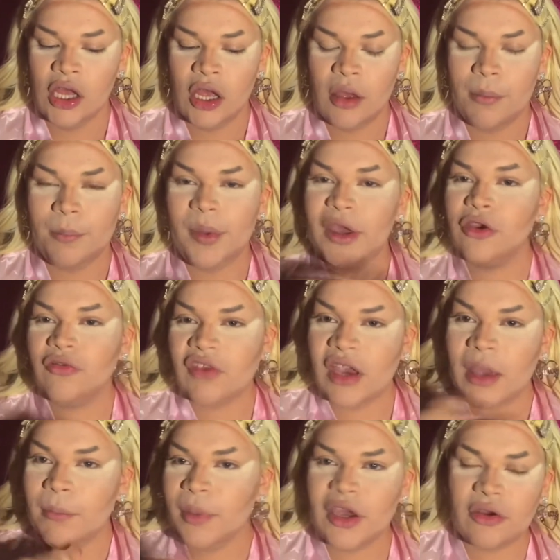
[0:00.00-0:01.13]

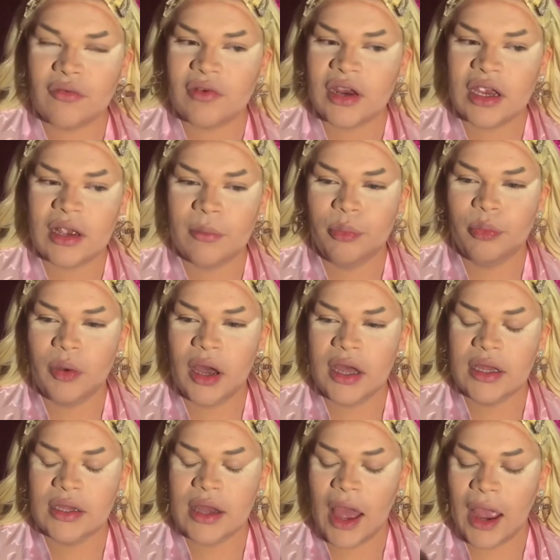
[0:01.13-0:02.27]
bickering,
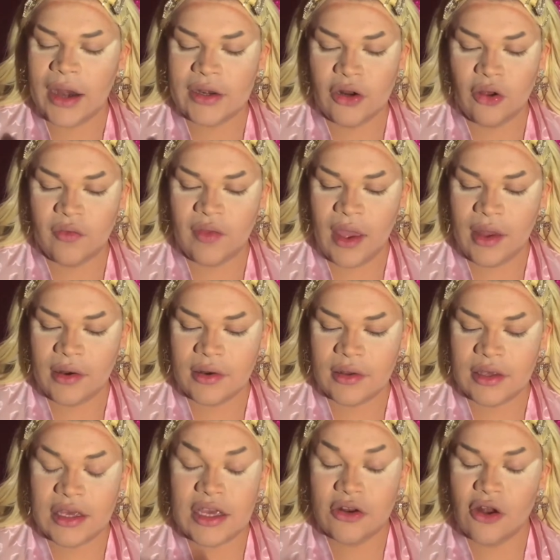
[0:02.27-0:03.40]
but I know that
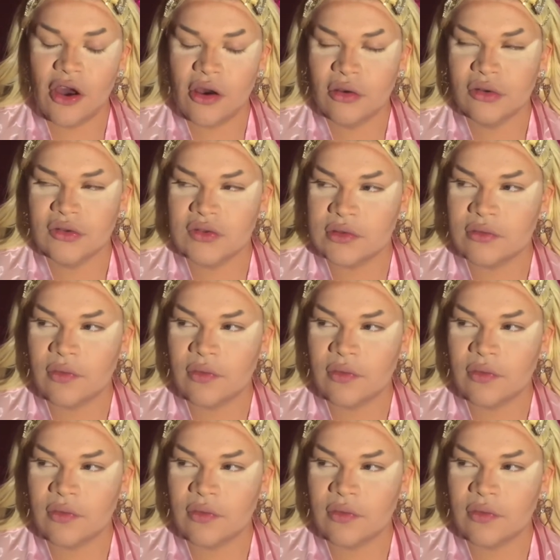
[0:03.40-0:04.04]
he knows